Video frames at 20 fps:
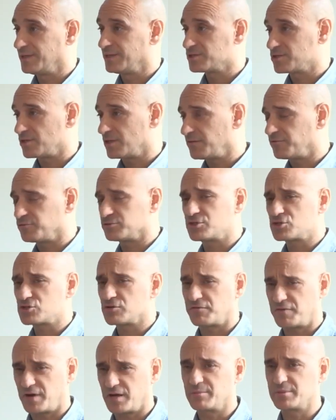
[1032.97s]
So therefore,
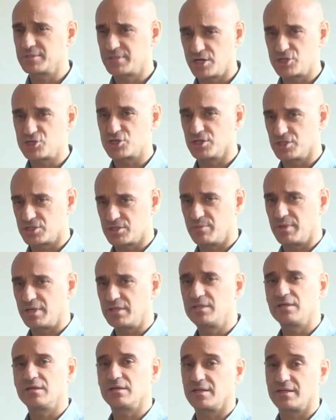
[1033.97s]
digital fragmentation is a
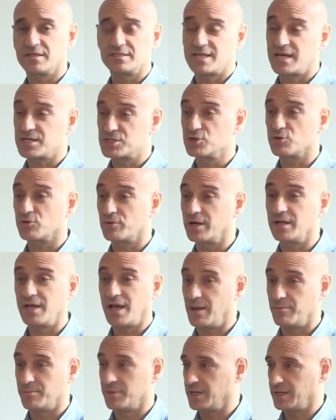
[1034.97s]
big deal, and it's actually already
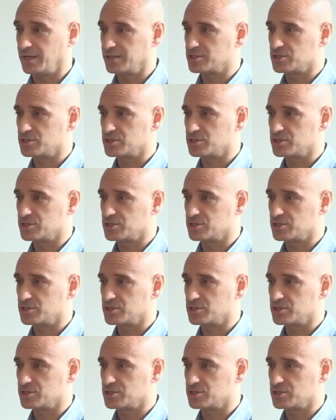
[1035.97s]
happening.